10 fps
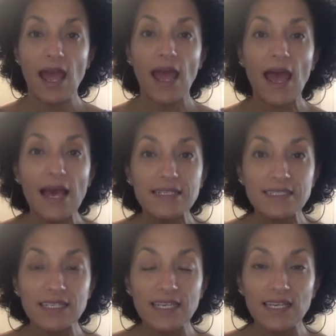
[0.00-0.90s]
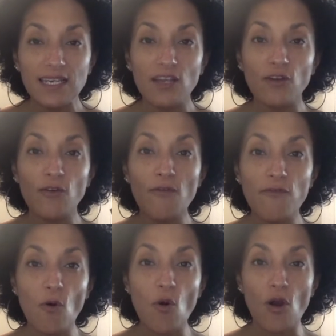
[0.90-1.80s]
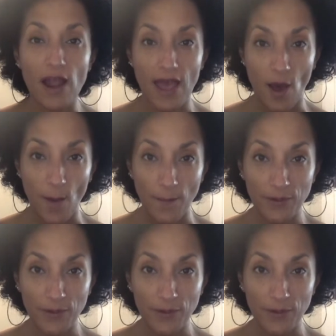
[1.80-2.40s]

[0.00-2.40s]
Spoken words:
asking for help.